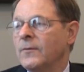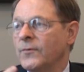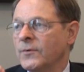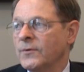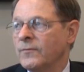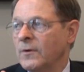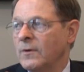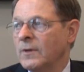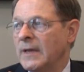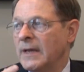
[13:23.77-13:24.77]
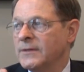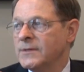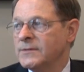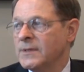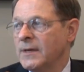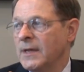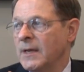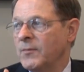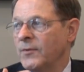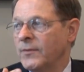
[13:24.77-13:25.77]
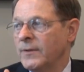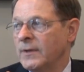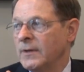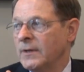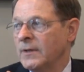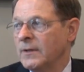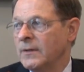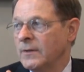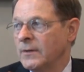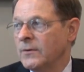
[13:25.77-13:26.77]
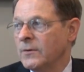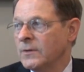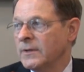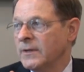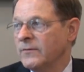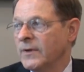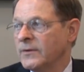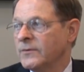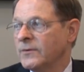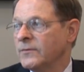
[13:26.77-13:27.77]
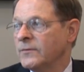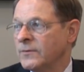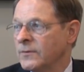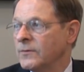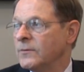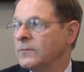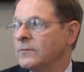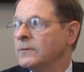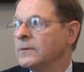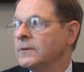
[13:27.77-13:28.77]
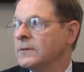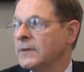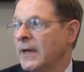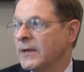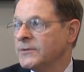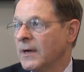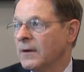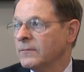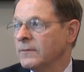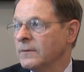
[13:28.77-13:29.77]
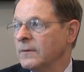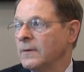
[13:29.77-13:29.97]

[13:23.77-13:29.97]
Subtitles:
First of all, exits enable the early investors to cash out